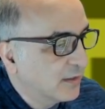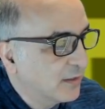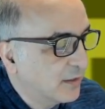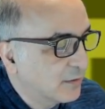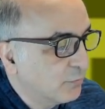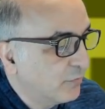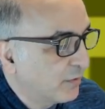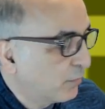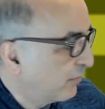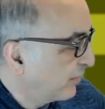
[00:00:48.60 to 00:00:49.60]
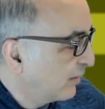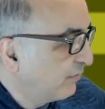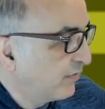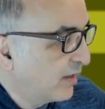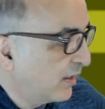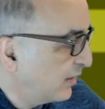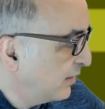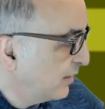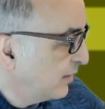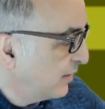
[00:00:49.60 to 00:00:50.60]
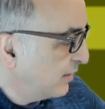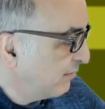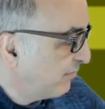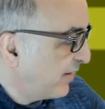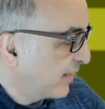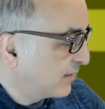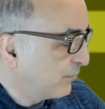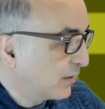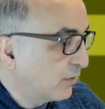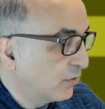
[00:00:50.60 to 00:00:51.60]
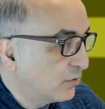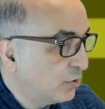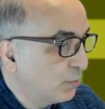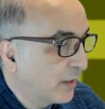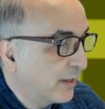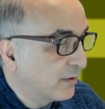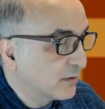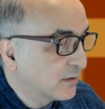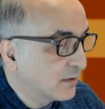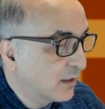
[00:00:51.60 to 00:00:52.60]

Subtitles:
it's moving perfectly fine. In fact, I'm going to go to 2 players.